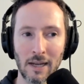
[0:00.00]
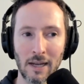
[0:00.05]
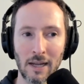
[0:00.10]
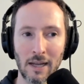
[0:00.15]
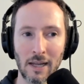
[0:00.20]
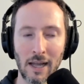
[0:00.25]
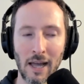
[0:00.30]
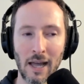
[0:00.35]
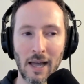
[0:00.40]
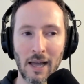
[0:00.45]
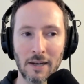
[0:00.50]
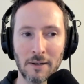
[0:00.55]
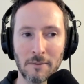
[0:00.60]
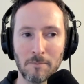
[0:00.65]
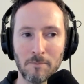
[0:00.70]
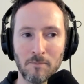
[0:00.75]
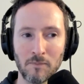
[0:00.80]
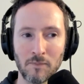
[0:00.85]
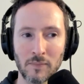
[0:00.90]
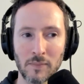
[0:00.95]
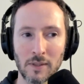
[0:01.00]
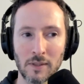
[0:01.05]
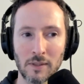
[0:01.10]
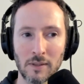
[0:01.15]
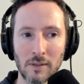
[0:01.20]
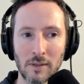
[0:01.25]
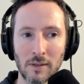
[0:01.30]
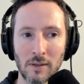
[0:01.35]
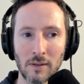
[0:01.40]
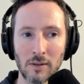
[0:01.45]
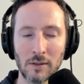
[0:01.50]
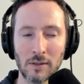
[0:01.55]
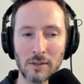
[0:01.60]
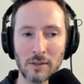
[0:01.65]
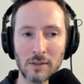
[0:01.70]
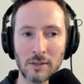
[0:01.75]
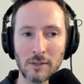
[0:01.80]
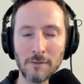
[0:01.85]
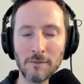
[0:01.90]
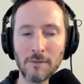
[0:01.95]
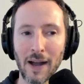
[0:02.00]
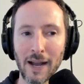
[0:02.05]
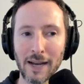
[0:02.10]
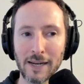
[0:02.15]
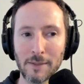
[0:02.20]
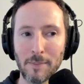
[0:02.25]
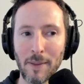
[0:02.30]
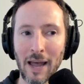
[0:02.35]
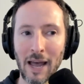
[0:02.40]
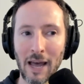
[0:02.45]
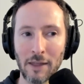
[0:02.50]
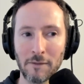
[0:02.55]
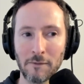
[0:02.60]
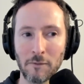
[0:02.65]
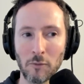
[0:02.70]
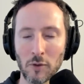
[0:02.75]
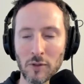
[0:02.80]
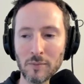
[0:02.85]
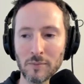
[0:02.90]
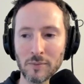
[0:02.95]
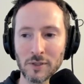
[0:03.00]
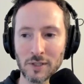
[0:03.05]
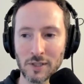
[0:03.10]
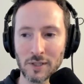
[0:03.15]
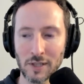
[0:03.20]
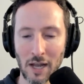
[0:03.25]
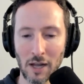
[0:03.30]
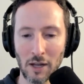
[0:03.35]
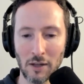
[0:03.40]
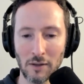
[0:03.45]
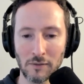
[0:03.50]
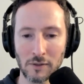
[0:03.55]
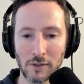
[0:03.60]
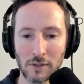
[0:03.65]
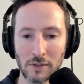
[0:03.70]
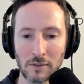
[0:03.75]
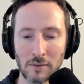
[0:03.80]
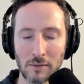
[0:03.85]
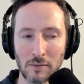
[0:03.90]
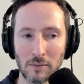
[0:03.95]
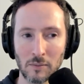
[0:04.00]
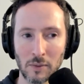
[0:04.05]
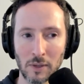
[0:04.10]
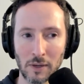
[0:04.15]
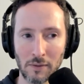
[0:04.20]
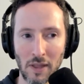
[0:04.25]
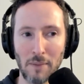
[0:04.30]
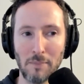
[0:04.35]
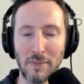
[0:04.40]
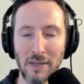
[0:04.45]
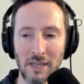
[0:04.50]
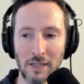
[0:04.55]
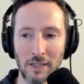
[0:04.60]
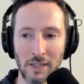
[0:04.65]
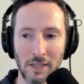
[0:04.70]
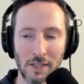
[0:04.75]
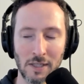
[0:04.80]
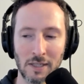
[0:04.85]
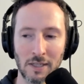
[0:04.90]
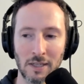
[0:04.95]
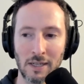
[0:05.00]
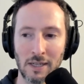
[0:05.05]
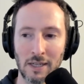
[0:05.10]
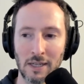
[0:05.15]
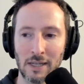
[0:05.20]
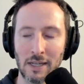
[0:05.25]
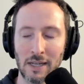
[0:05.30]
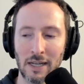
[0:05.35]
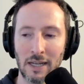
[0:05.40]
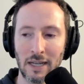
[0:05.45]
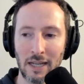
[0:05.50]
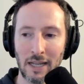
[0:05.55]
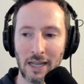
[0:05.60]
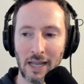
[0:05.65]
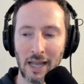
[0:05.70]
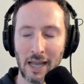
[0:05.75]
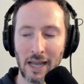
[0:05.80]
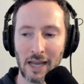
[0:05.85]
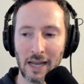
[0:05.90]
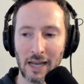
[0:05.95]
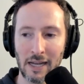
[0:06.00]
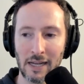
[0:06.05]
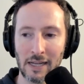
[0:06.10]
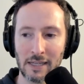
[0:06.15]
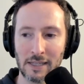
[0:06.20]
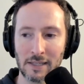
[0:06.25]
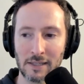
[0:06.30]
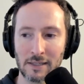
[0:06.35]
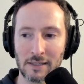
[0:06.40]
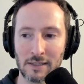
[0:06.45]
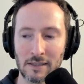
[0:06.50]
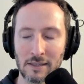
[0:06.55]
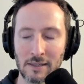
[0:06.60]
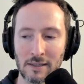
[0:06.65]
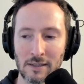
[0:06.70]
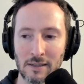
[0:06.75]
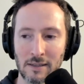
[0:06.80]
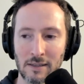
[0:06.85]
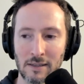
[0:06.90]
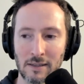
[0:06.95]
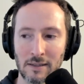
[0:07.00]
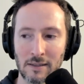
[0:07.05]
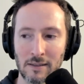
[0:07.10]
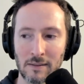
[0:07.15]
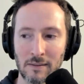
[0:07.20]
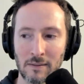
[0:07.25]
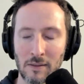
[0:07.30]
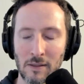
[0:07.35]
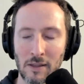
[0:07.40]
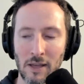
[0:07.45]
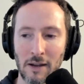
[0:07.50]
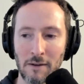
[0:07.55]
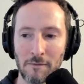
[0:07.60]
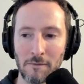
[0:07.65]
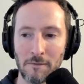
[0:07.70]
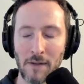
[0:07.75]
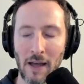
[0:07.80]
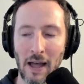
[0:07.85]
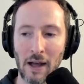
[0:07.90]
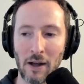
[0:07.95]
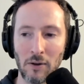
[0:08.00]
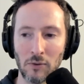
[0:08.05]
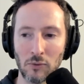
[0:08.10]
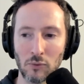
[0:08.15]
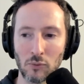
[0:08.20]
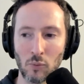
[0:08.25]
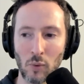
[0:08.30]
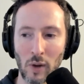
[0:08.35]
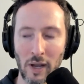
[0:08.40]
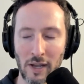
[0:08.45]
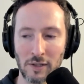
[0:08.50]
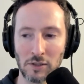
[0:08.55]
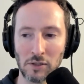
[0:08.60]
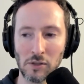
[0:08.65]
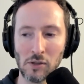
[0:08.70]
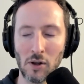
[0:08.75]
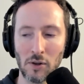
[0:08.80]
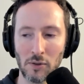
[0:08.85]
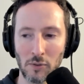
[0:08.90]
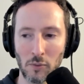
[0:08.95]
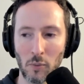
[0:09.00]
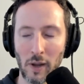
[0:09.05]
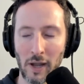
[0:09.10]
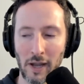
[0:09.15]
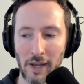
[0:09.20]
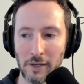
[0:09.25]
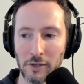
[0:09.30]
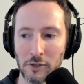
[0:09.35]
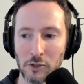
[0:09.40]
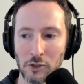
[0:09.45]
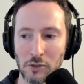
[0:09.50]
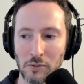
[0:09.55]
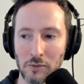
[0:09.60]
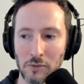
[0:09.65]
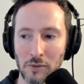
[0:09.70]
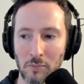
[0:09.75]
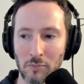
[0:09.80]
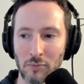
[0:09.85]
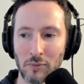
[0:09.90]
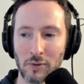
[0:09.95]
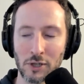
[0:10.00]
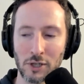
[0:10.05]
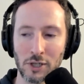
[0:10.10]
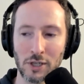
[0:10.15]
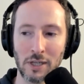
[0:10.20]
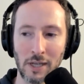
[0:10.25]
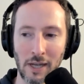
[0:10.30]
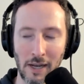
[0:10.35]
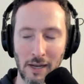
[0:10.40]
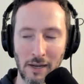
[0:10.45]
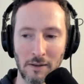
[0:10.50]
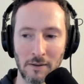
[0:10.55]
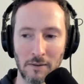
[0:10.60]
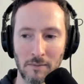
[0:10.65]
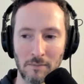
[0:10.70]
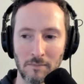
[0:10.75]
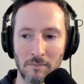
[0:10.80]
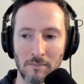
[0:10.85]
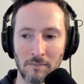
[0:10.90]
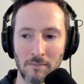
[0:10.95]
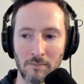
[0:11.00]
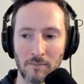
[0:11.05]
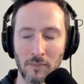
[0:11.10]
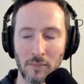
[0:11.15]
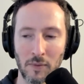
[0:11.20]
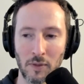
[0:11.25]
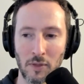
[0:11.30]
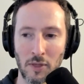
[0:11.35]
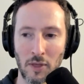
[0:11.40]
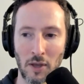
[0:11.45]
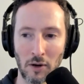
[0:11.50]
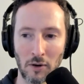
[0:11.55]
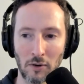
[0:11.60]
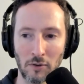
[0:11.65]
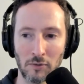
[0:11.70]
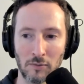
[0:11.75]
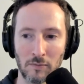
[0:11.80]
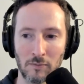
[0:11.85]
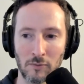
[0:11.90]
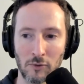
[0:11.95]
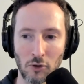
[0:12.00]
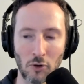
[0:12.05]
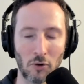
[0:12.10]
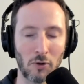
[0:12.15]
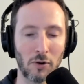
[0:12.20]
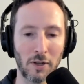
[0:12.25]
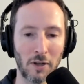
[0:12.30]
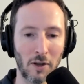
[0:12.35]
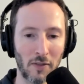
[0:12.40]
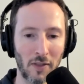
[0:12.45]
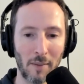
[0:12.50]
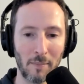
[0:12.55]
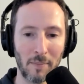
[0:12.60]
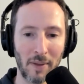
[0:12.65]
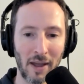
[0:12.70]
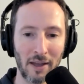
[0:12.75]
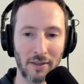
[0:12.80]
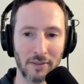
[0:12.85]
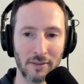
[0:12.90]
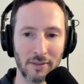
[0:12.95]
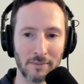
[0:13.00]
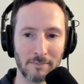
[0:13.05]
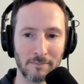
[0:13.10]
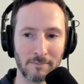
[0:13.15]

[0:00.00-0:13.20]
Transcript: had defined a path for themselves, whatever that means, and then found ways along the way to appreciate their journey on that path.